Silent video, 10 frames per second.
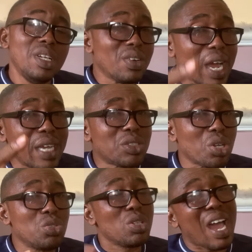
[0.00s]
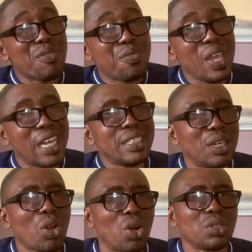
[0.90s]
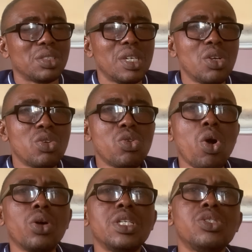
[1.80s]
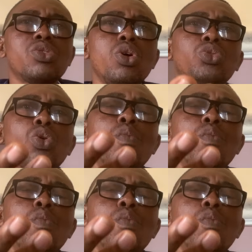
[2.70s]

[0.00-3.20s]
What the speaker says: righteous, those that fear the Lord, God is going to